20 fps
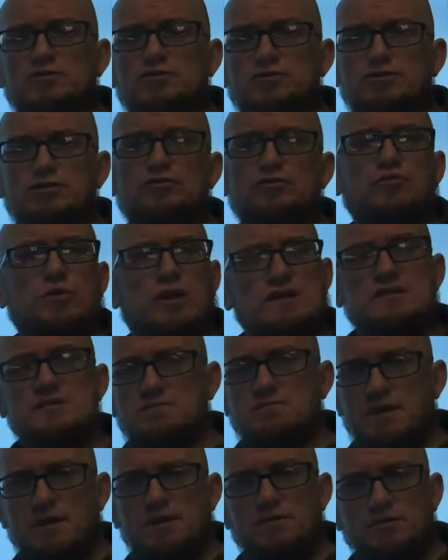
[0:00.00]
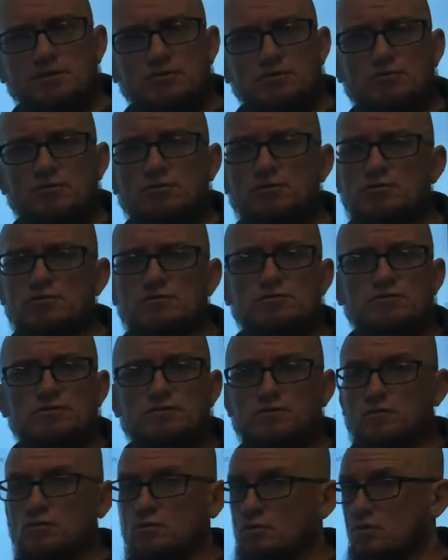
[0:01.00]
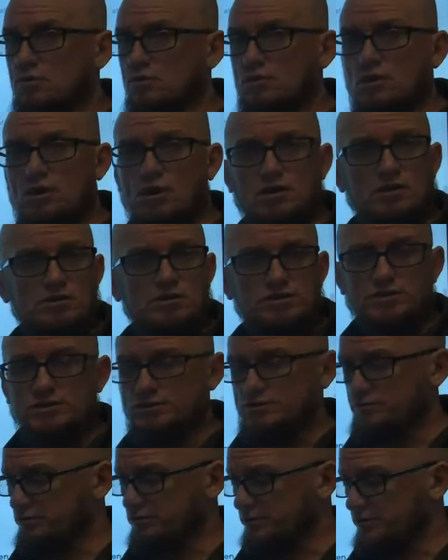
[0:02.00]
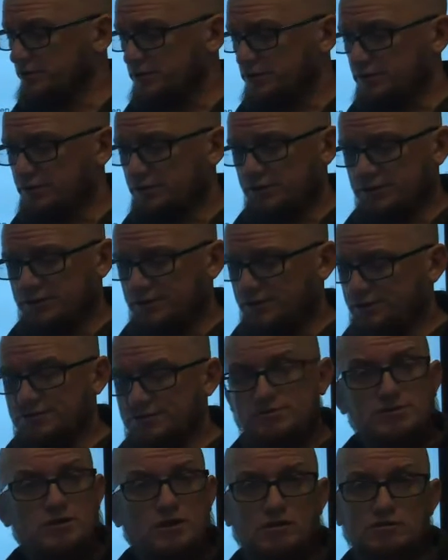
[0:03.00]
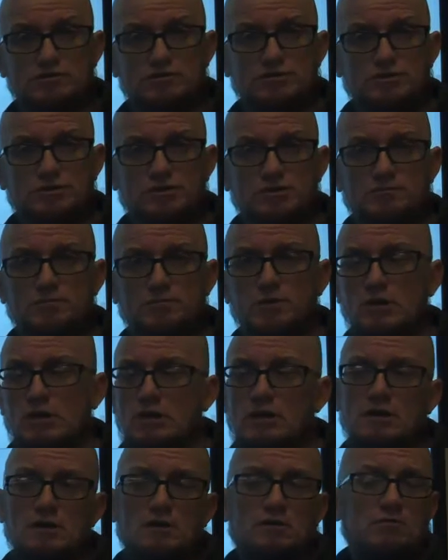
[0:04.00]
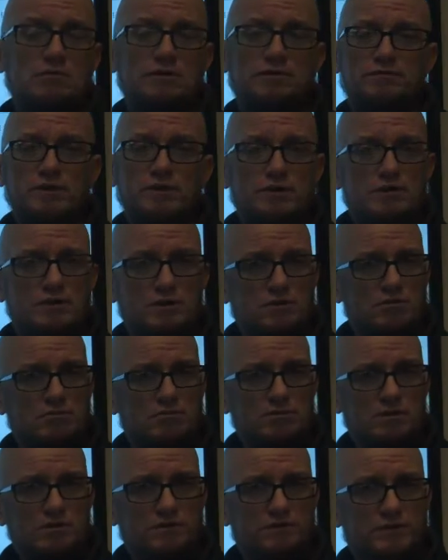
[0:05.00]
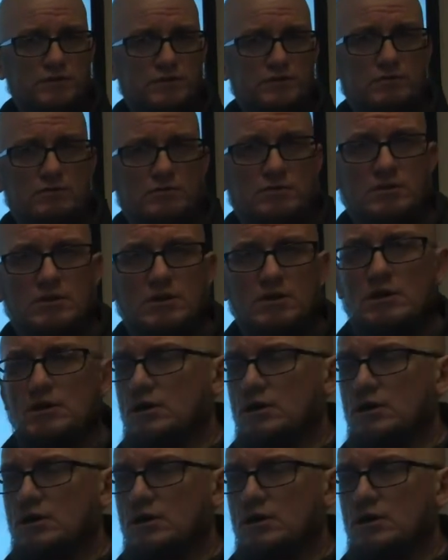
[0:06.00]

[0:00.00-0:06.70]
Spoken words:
good resume that you can use for college entry, scholarship, or even in the career field